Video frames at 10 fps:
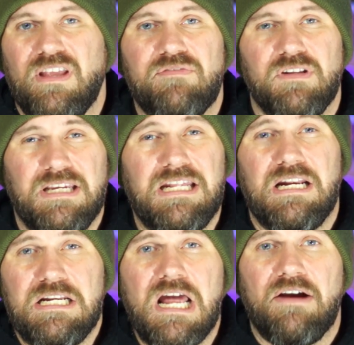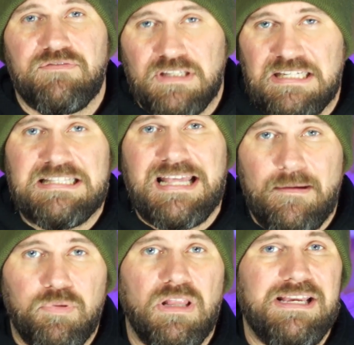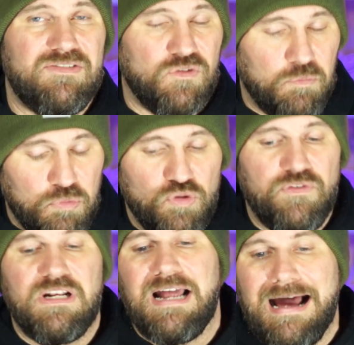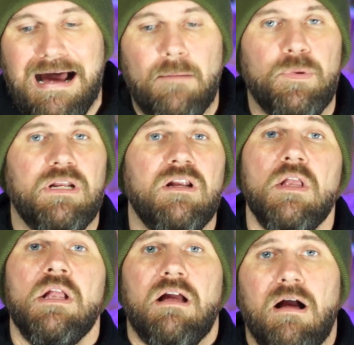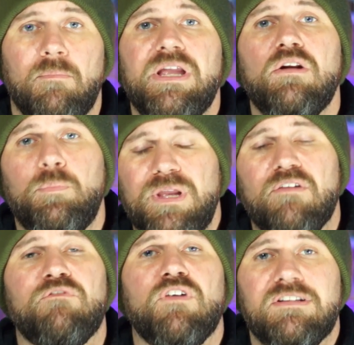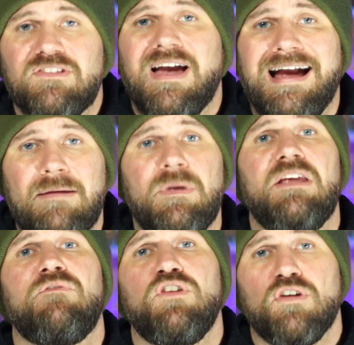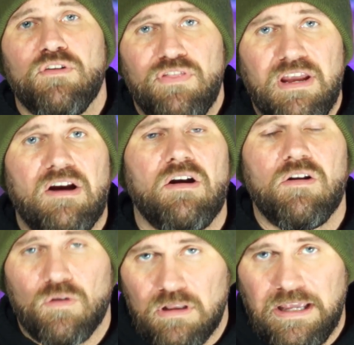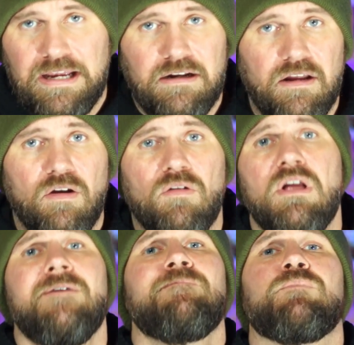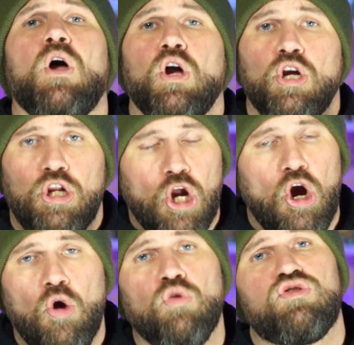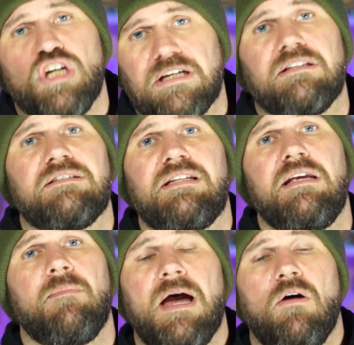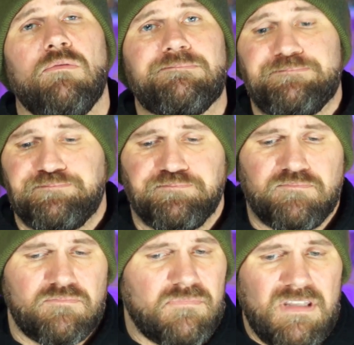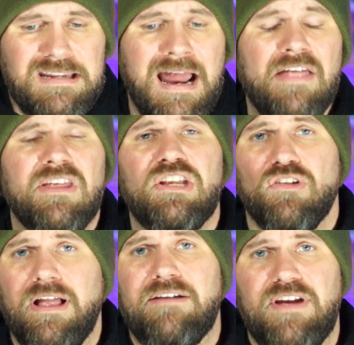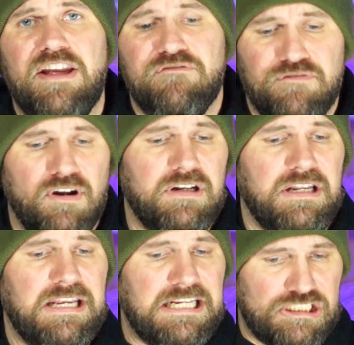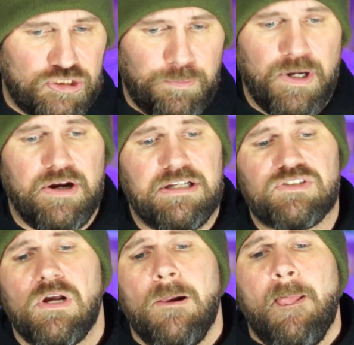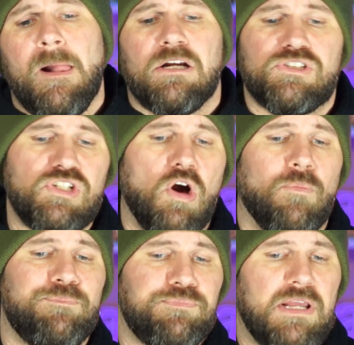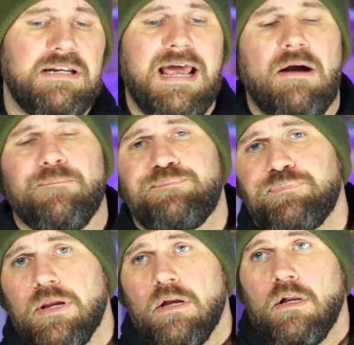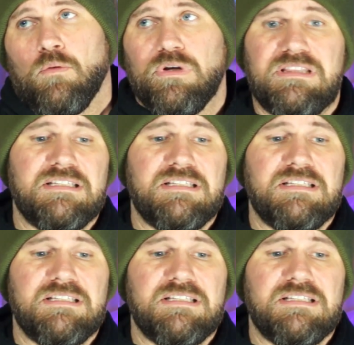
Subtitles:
definitely get enough to get that place moving, hopping. It'll be a fun time. If you're there in Orlando, go check this team out. I think you'll have a fun experience. So now, with